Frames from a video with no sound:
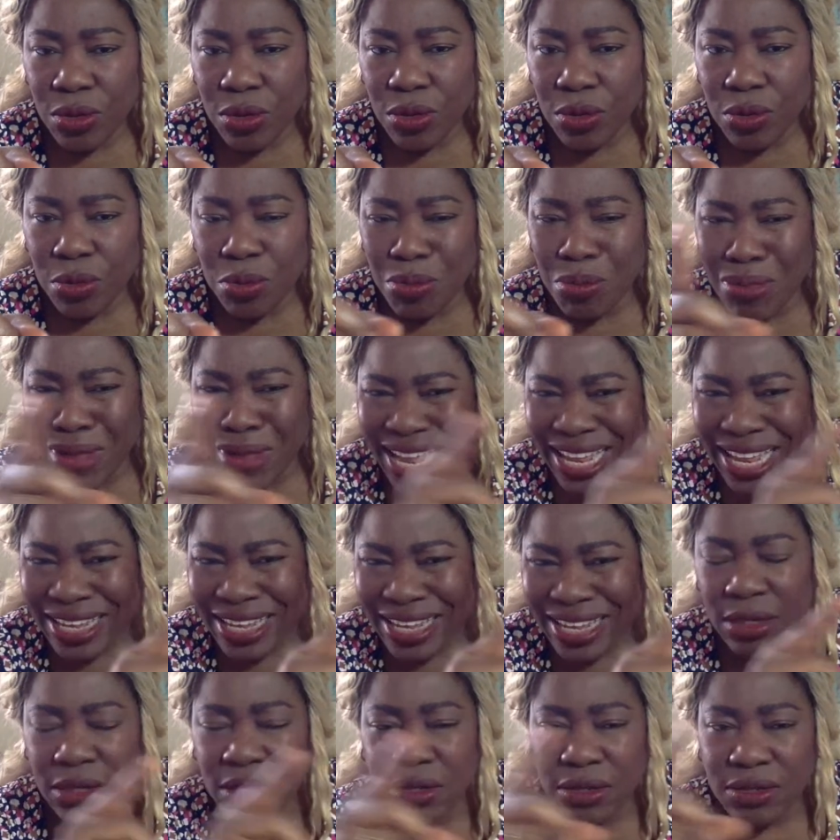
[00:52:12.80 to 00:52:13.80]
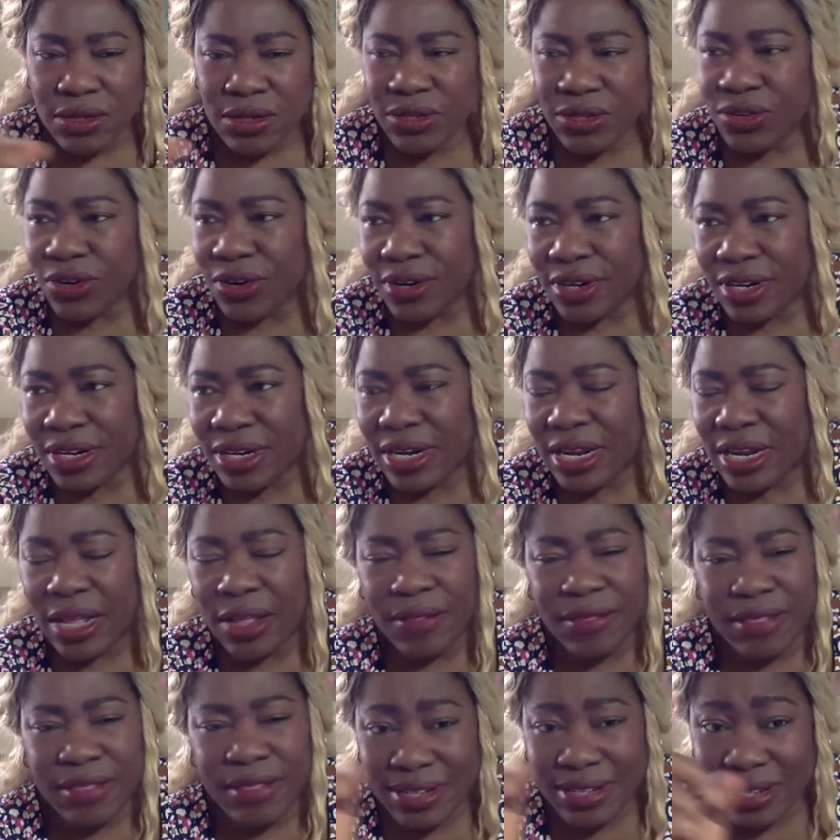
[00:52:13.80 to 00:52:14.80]
Michael started
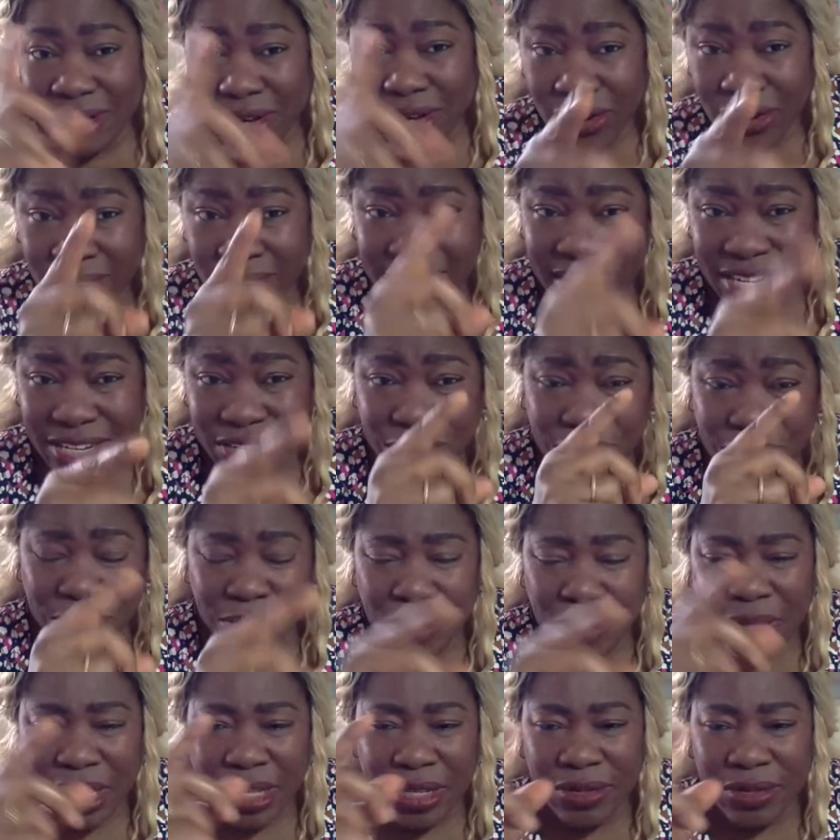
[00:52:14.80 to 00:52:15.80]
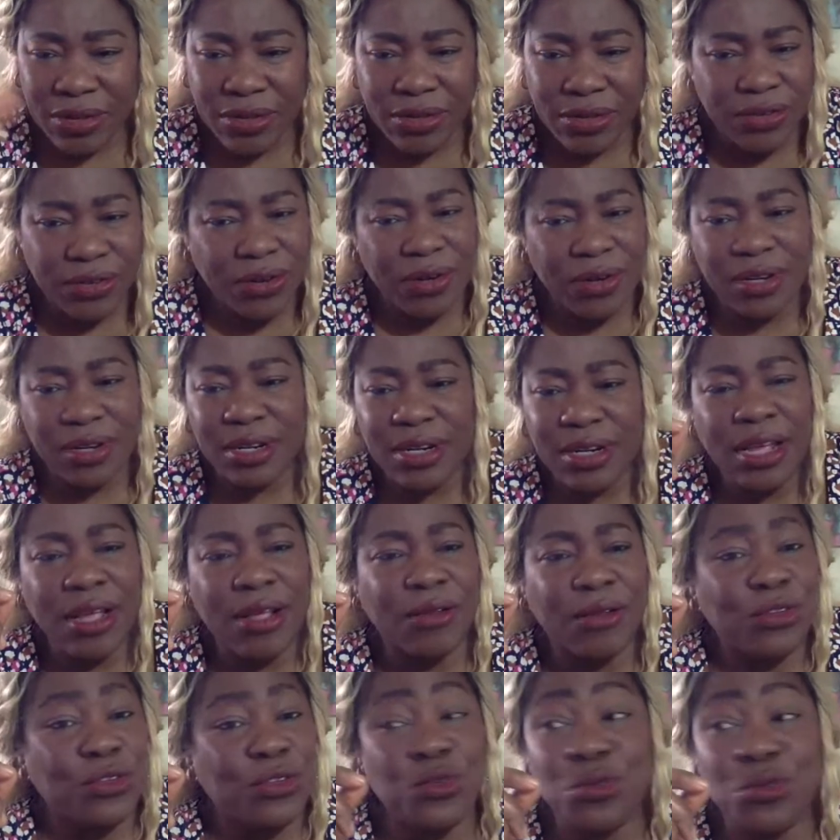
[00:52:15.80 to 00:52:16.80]
out, this Archangel Michael started
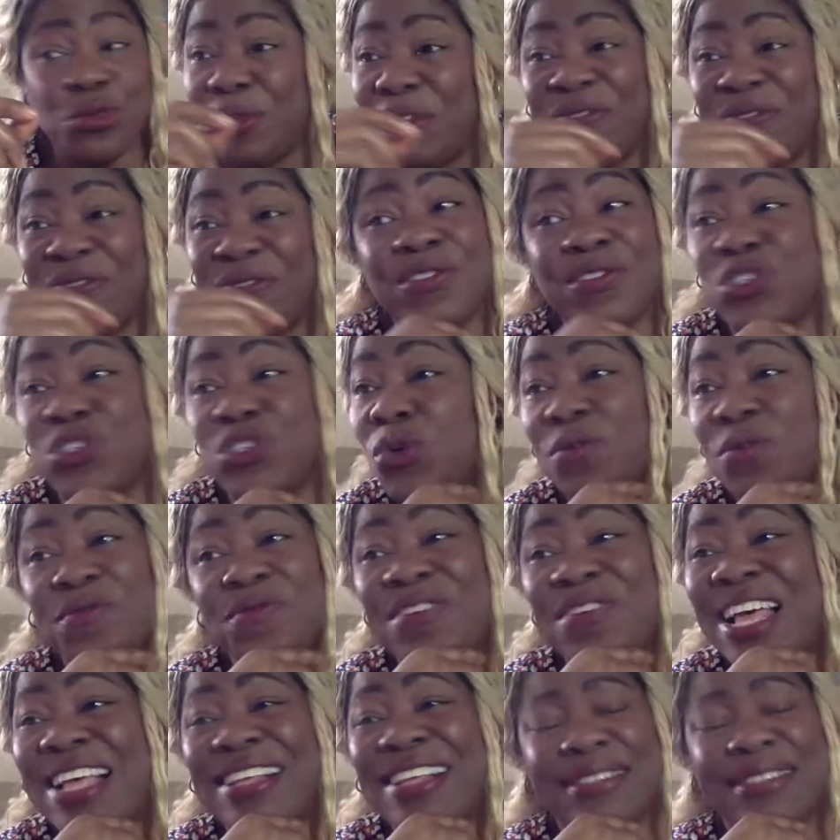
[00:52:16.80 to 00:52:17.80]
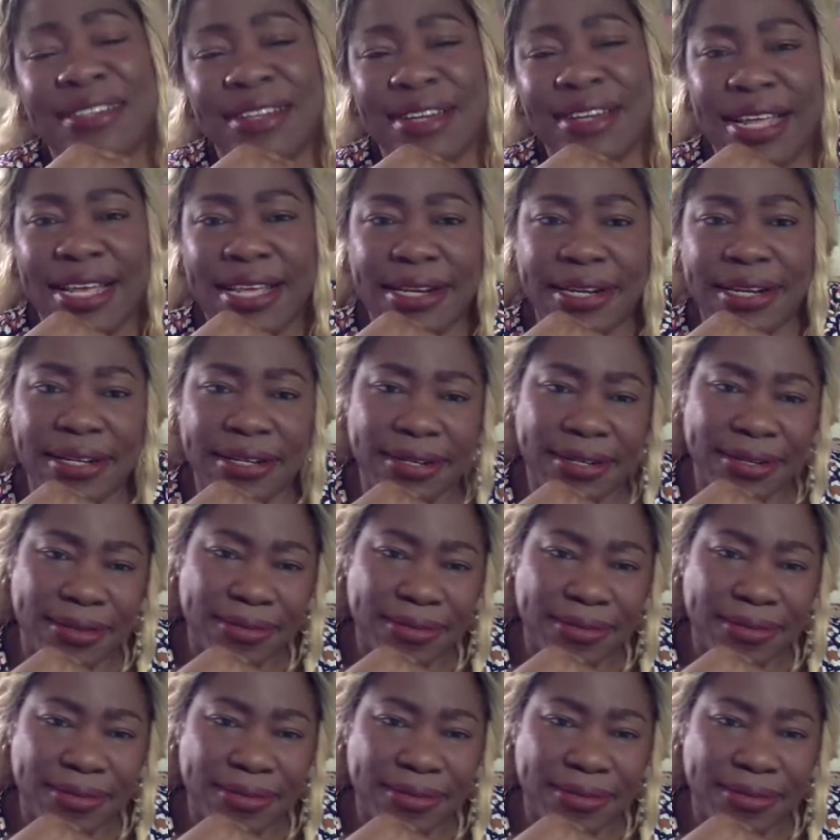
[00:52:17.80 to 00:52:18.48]
out, you'd be so fascinated.